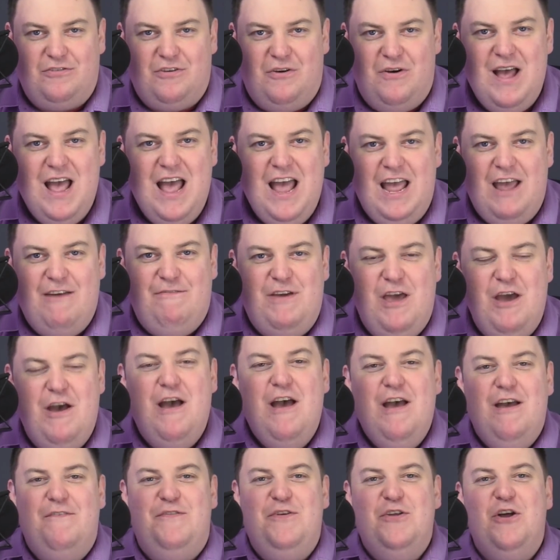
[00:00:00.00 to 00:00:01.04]
So if
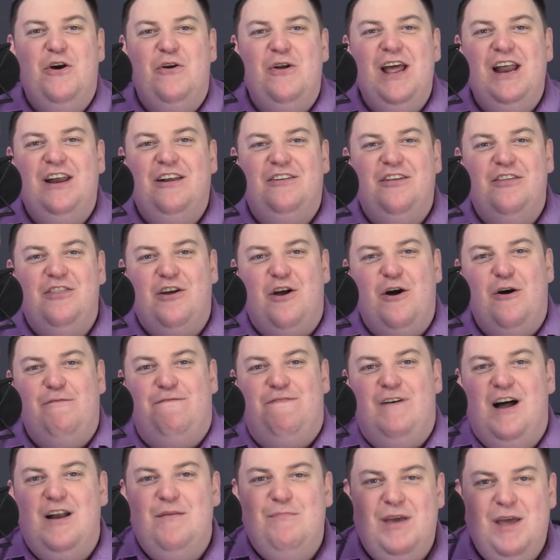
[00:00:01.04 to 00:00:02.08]
you donated to the
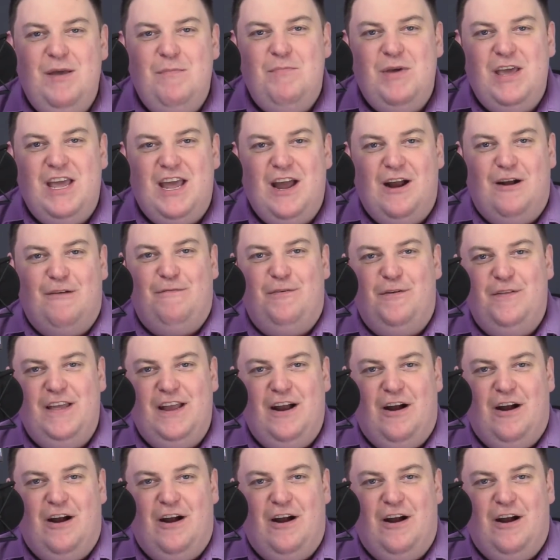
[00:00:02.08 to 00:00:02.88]
GoFundMe, be careful.